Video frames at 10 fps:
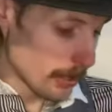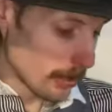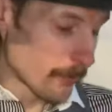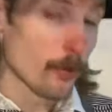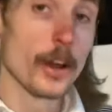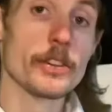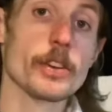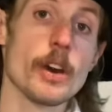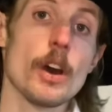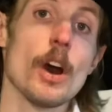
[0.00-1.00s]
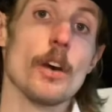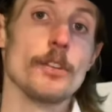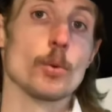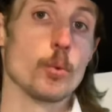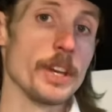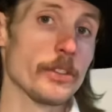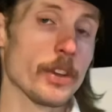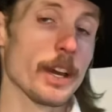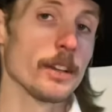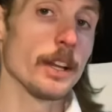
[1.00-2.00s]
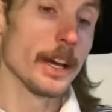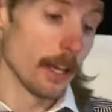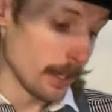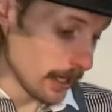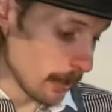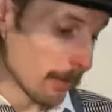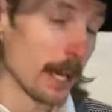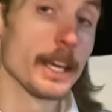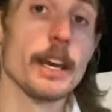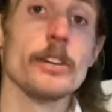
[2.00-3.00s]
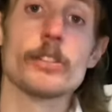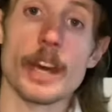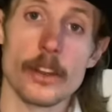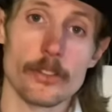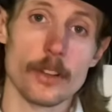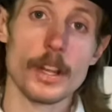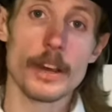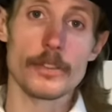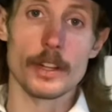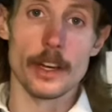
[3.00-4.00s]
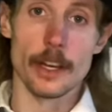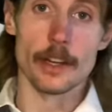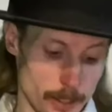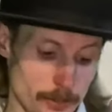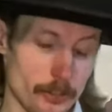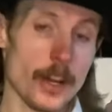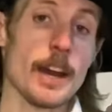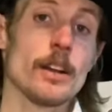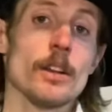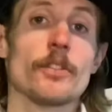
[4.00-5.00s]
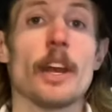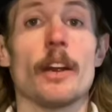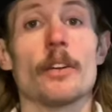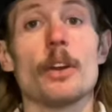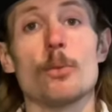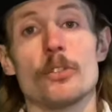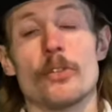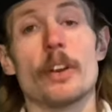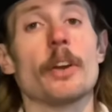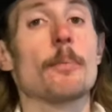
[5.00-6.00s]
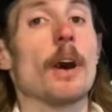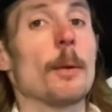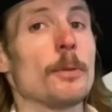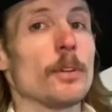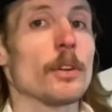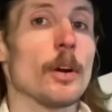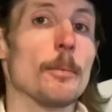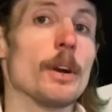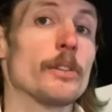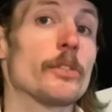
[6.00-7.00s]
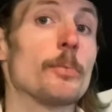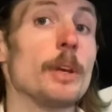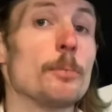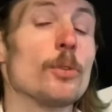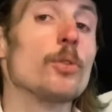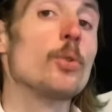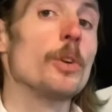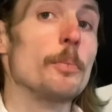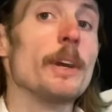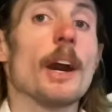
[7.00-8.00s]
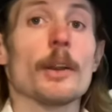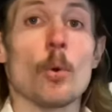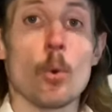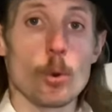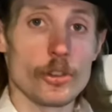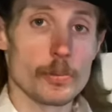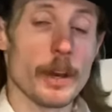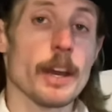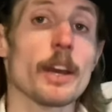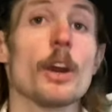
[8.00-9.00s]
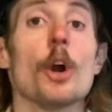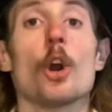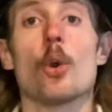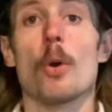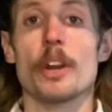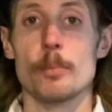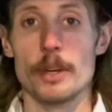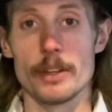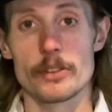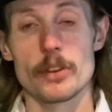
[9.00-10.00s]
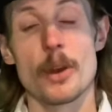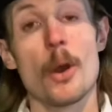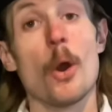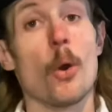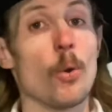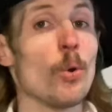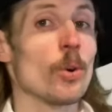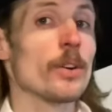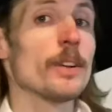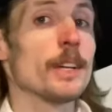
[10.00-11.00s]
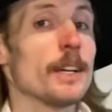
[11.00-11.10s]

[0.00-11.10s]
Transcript: the front of your weak side leg. In my case, that is the left leg. This style of carry was very popular amongst people who would be on horseback quite a bit, or